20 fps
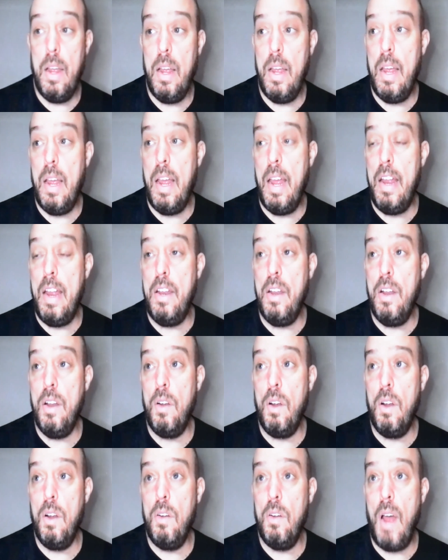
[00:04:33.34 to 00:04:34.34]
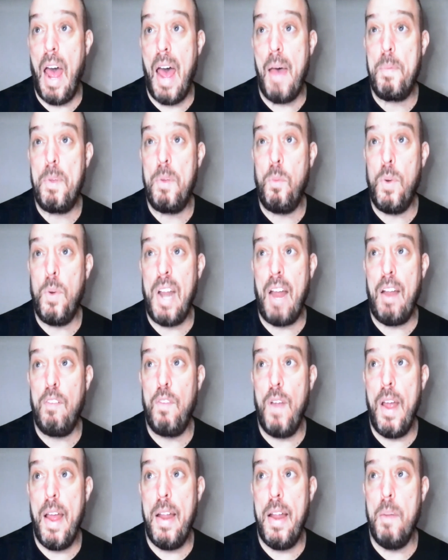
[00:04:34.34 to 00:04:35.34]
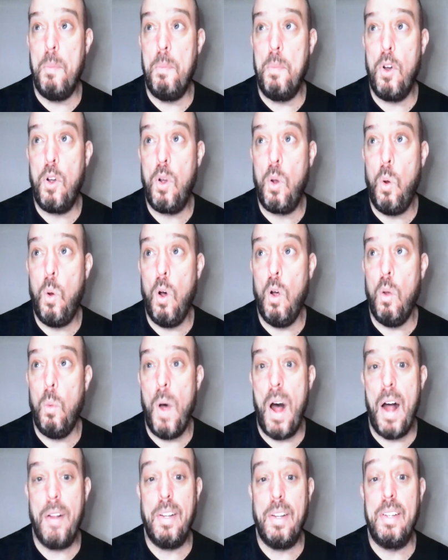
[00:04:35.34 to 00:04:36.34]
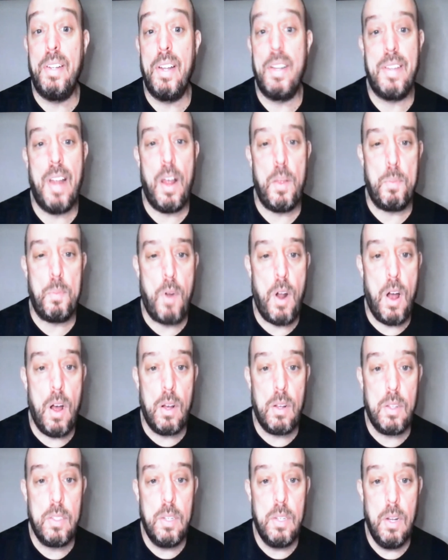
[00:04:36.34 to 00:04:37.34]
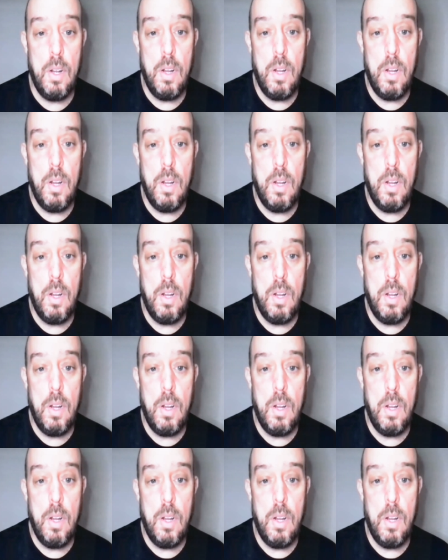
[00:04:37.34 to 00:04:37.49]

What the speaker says: it happened when I read a book called Wilding in the South Bronx,